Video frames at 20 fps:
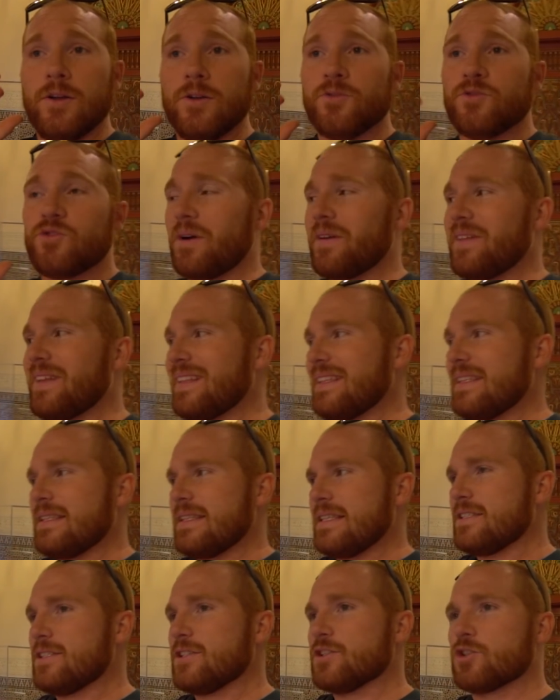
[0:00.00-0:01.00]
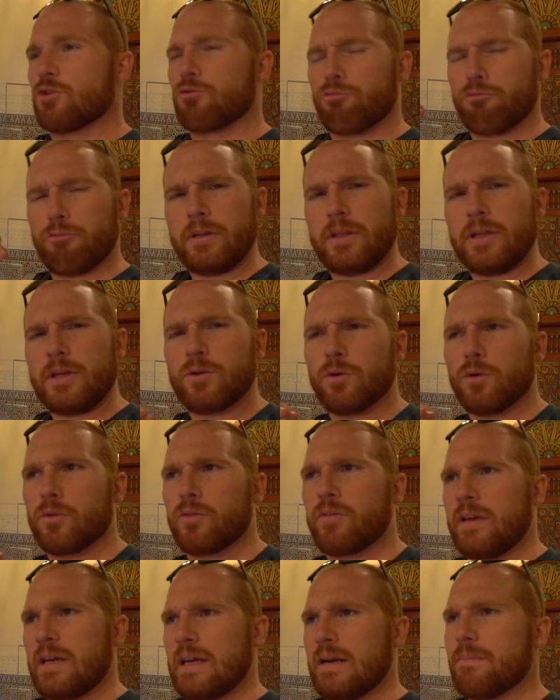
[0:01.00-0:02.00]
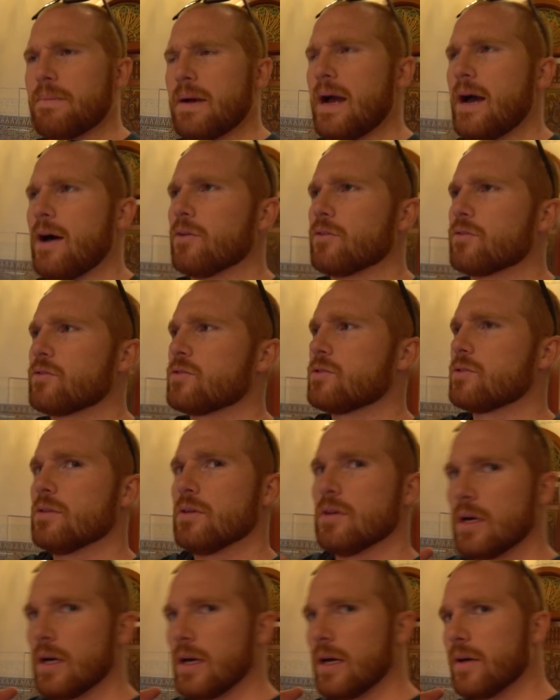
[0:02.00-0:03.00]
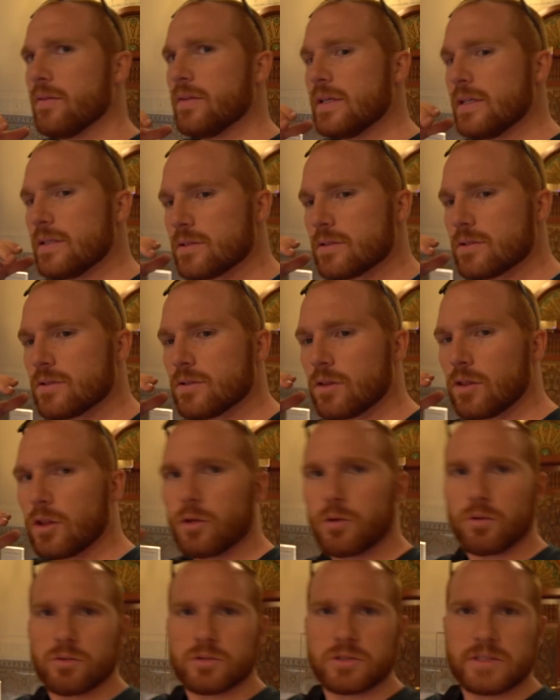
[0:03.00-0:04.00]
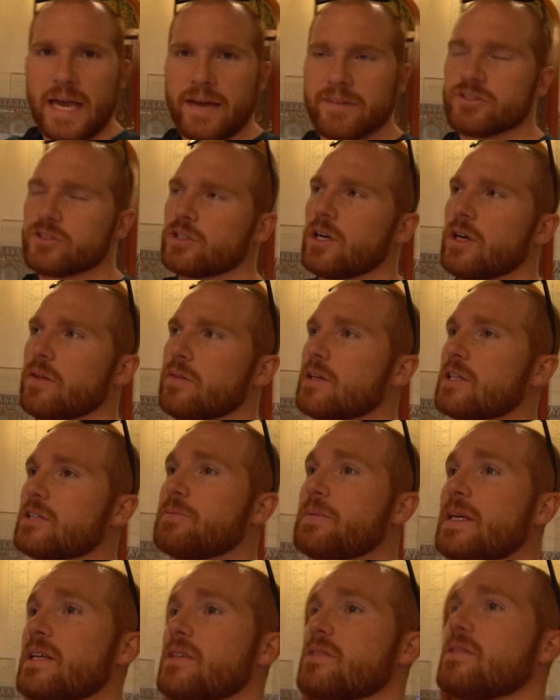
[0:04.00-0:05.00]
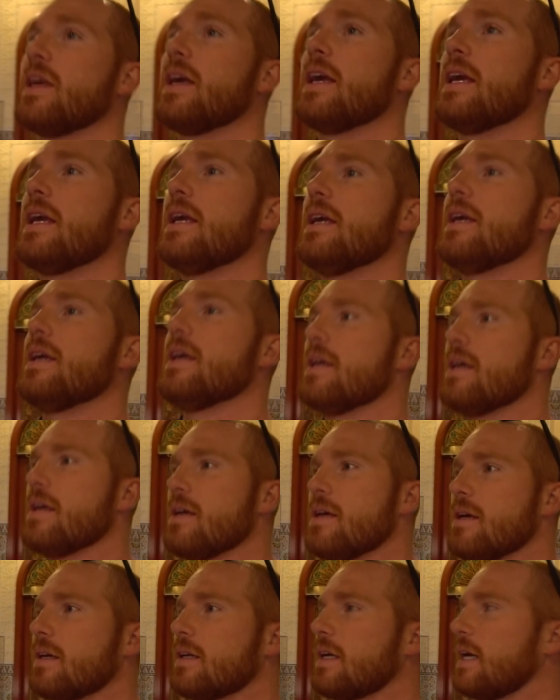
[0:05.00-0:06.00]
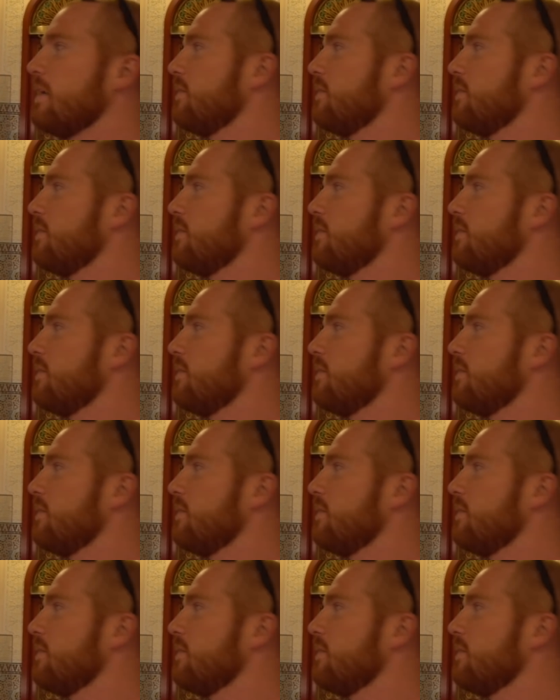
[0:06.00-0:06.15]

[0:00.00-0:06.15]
So I think that this is a really cool thing about these little scavenger hunt things, because they kind